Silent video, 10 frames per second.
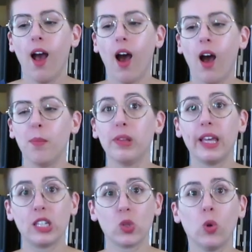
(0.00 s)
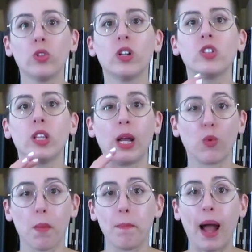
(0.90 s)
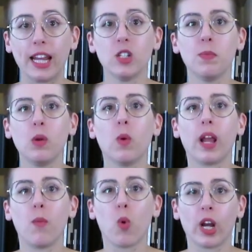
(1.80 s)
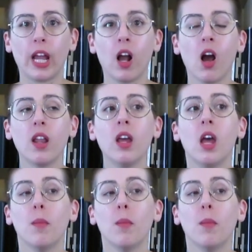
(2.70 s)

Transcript: a placeholder to like remind me what I'm working on.